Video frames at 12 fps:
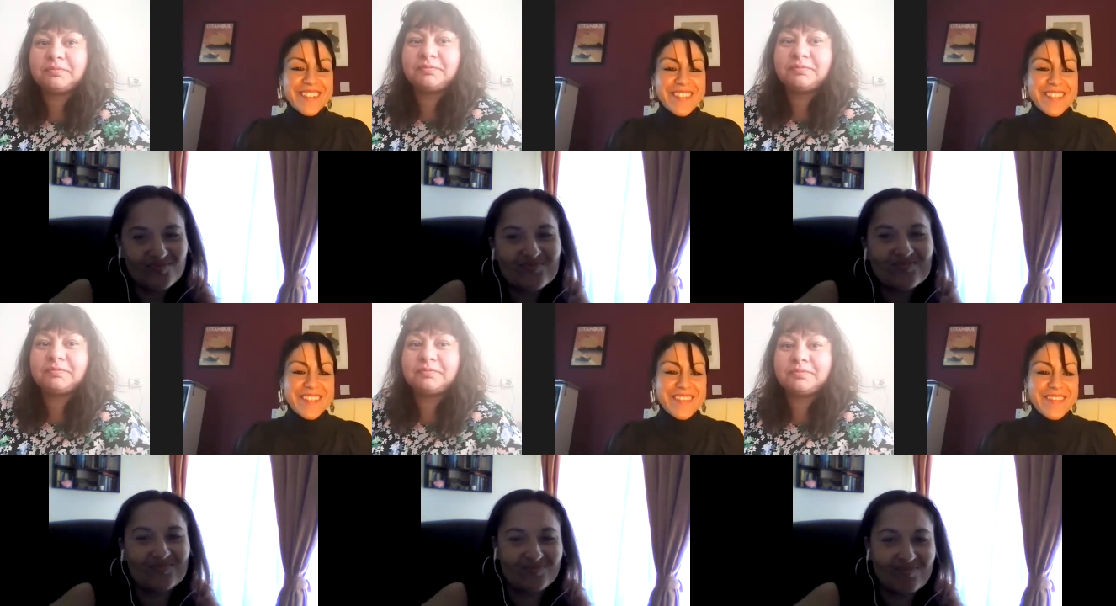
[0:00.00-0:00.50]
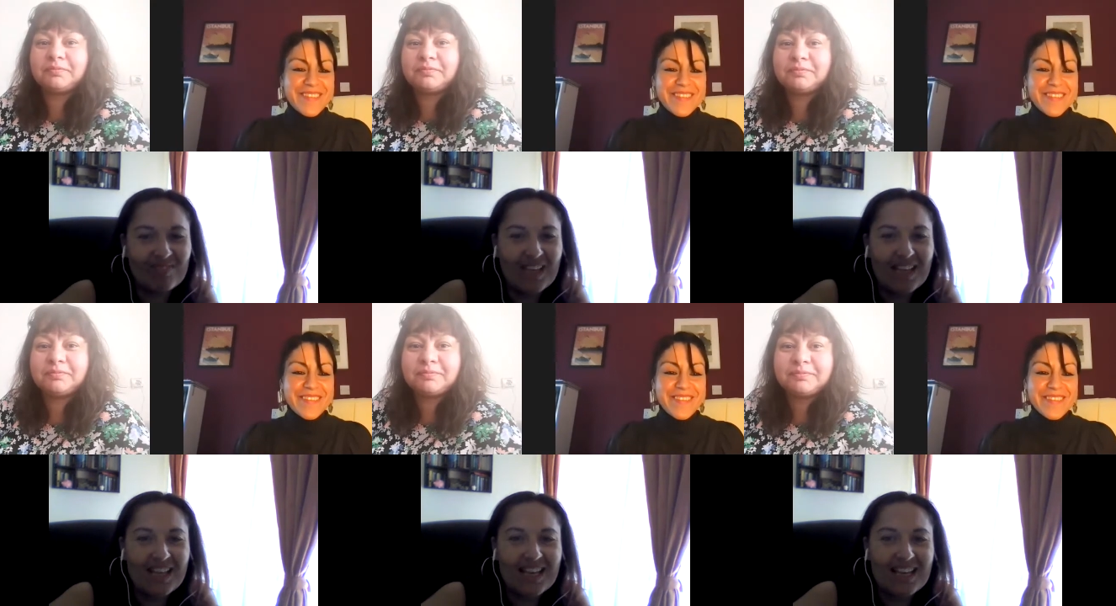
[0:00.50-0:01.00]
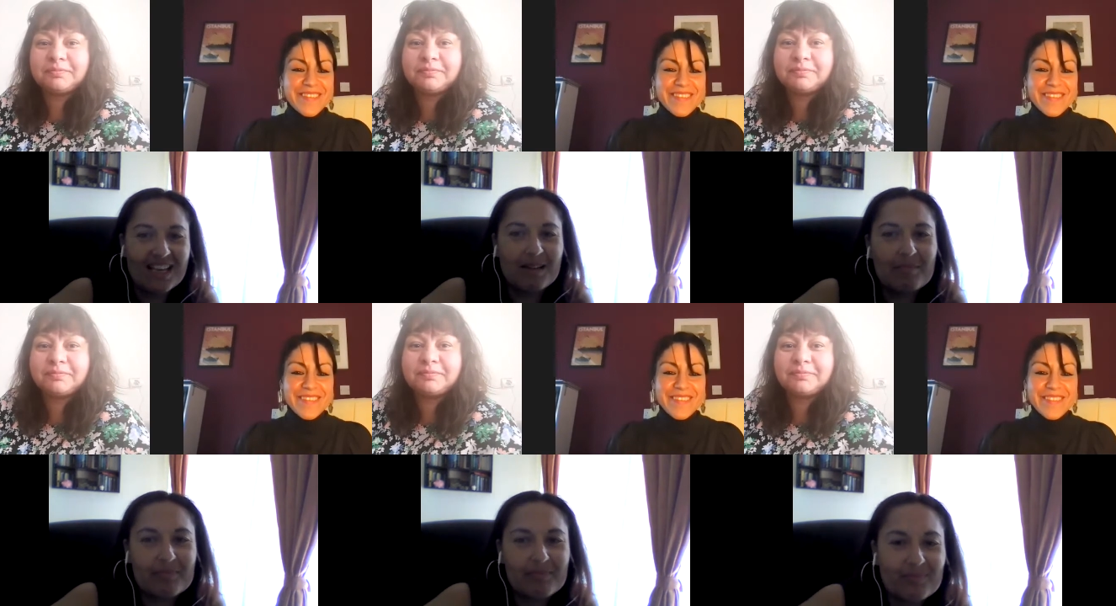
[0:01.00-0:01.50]

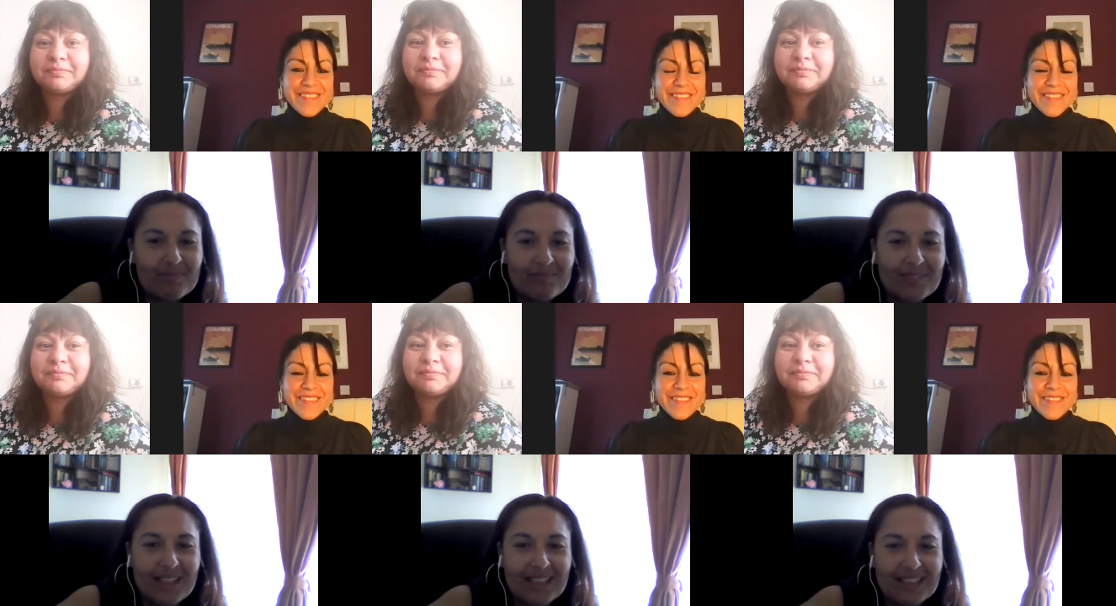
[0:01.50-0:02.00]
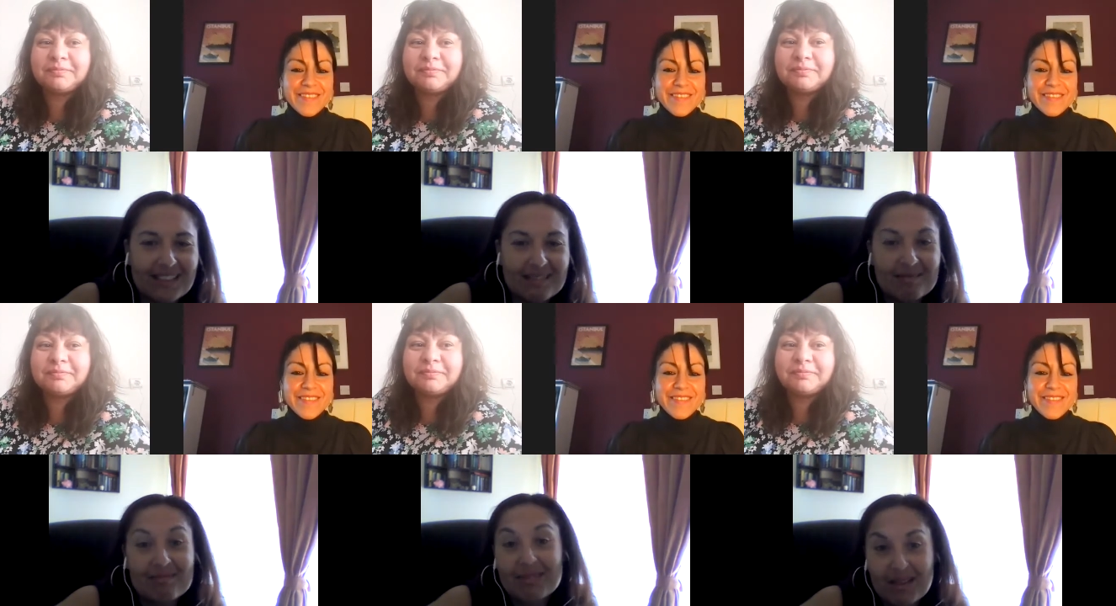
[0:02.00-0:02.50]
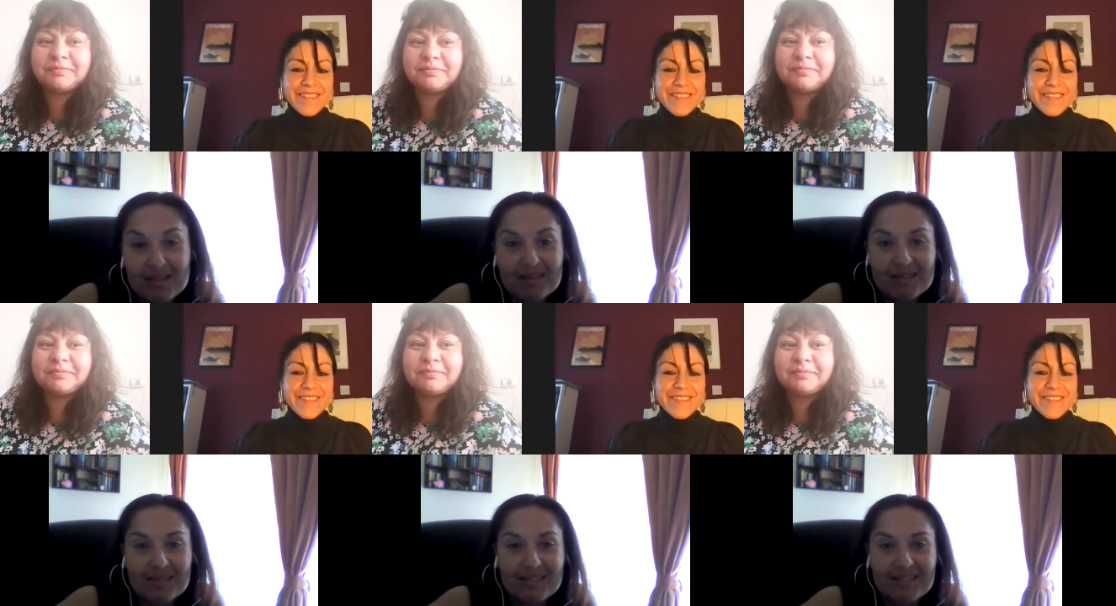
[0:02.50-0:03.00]

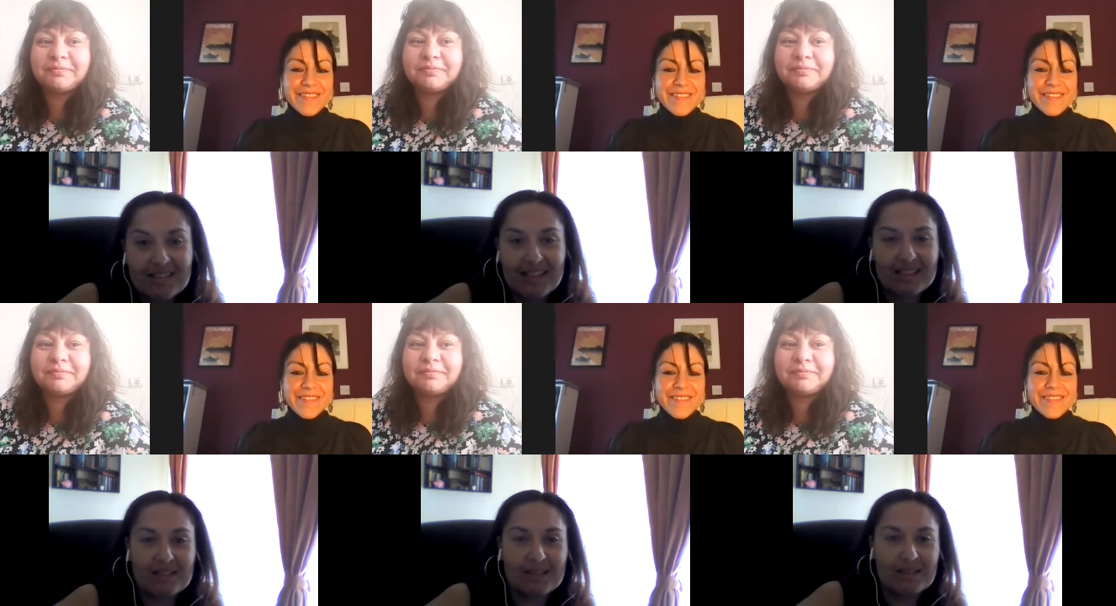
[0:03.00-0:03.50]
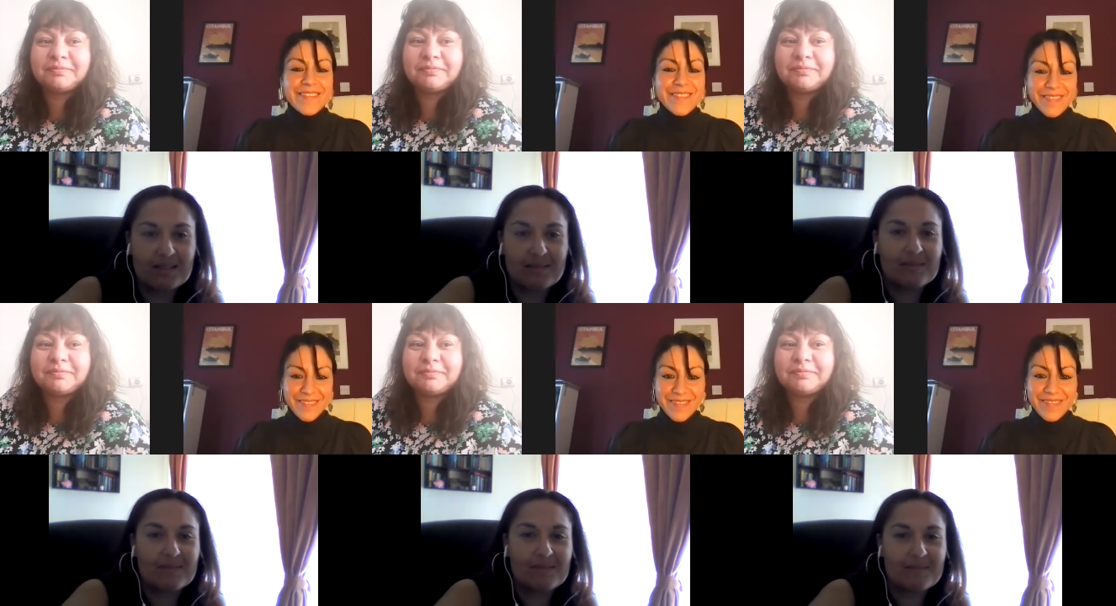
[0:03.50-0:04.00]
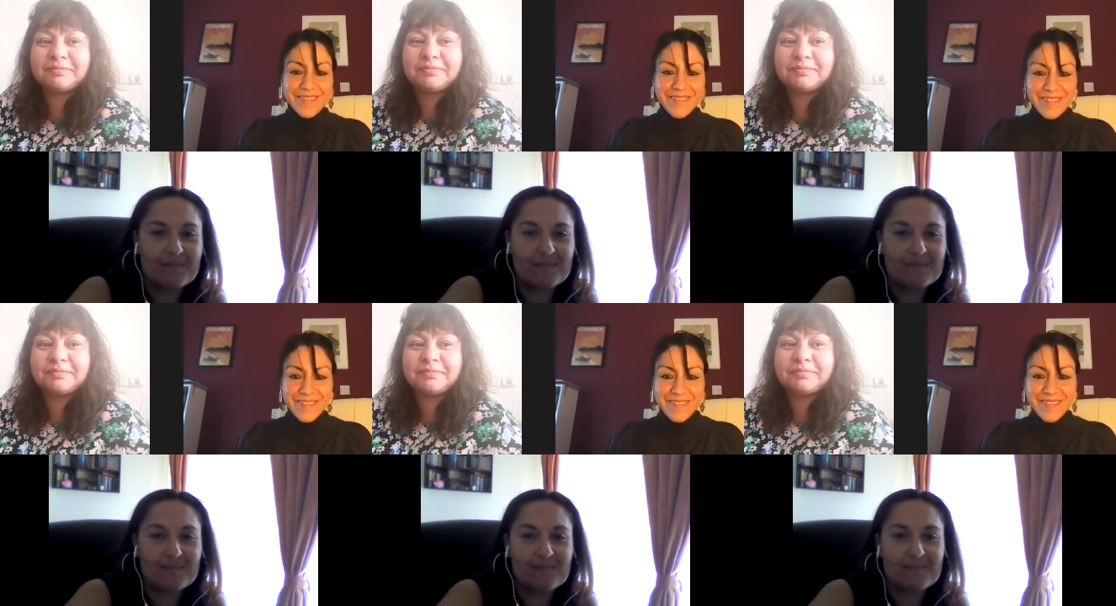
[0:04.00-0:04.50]

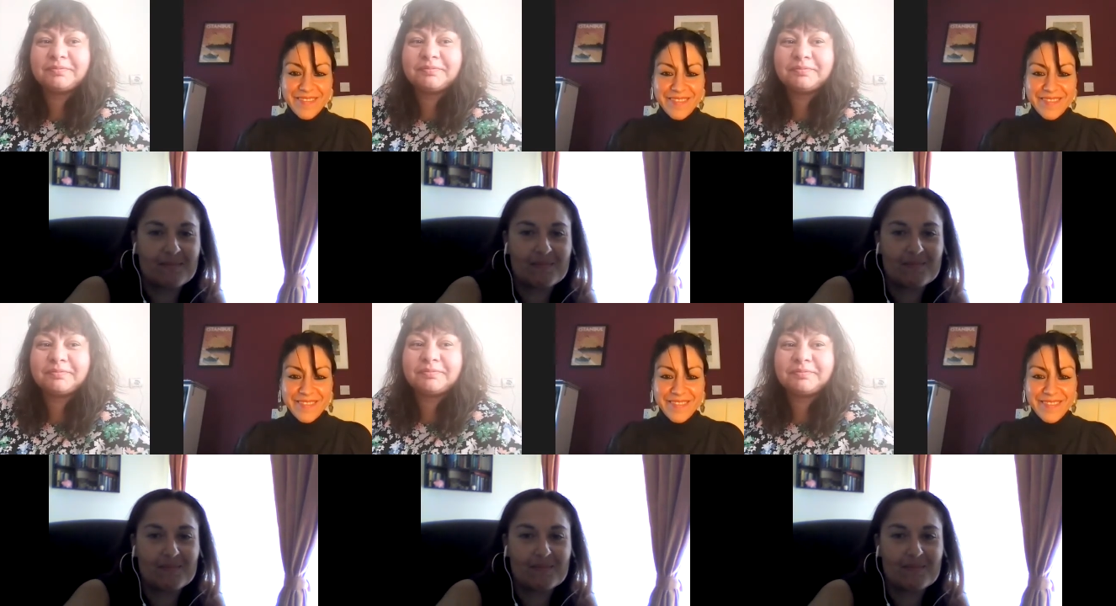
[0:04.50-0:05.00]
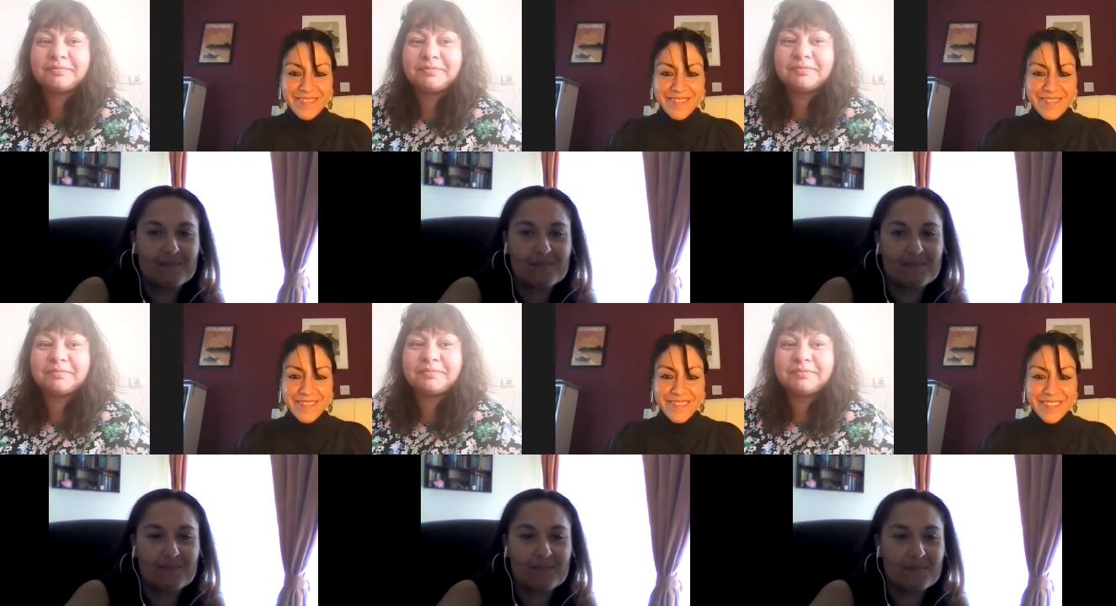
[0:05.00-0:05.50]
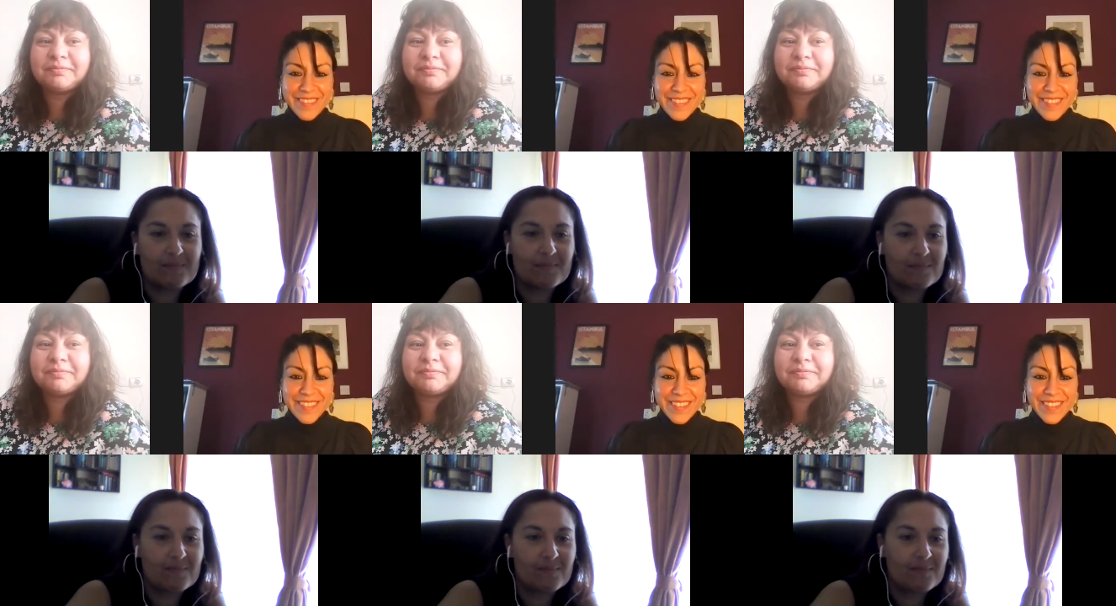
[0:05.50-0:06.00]

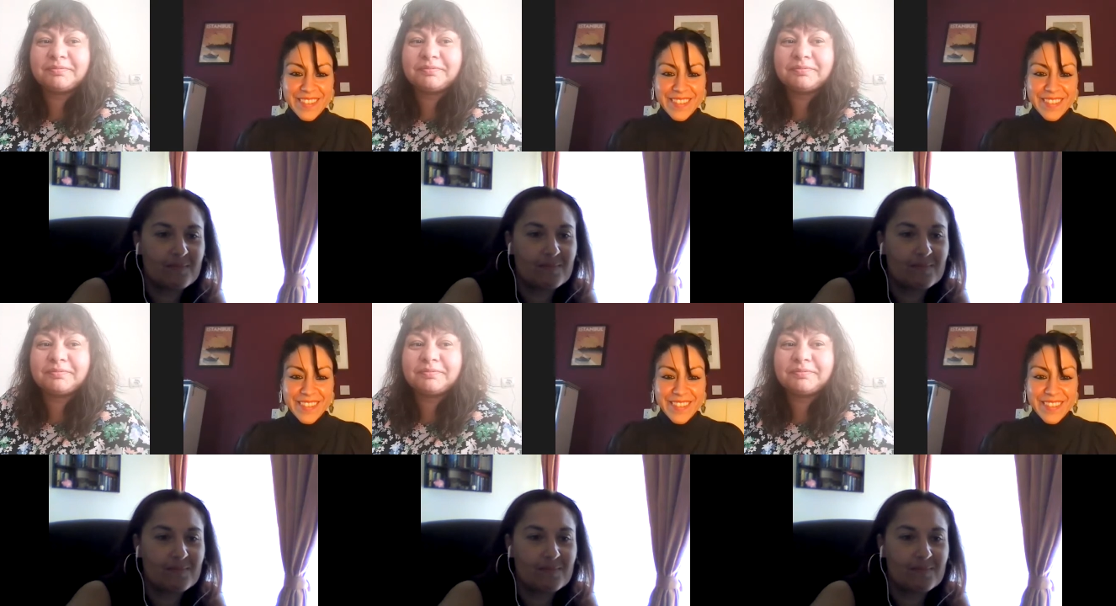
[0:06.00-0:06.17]
(no one is talking)